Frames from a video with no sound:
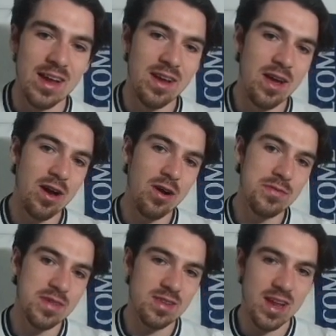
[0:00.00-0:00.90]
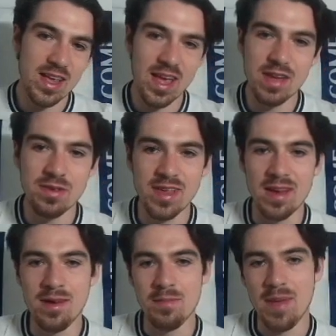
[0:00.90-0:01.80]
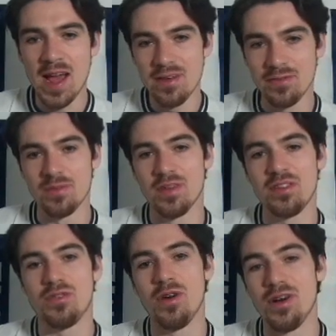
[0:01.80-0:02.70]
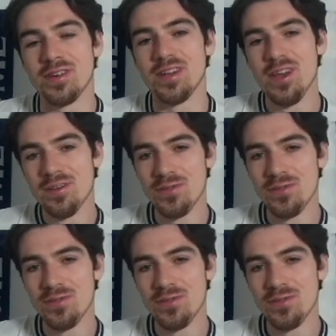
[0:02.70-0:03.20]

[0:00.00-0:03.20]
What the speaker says: And obviously he was then banned from the squad,